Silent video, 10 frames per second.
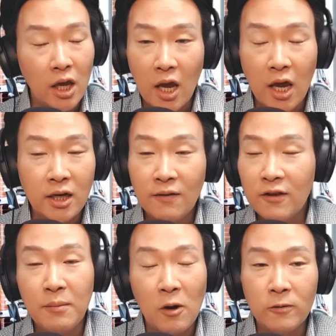any of the
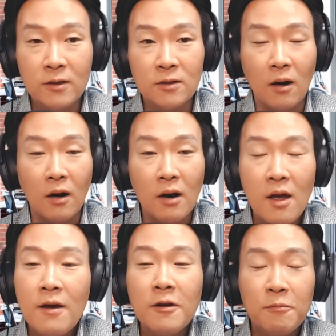opponents are,
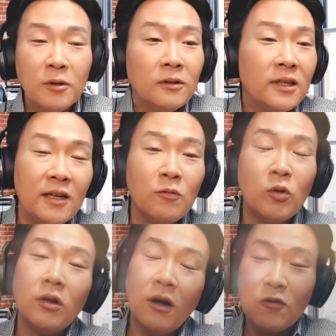the bully
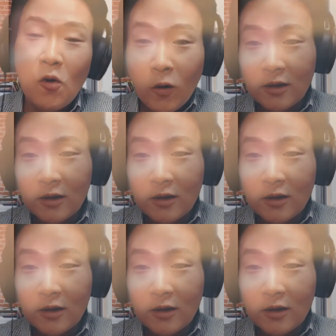will of course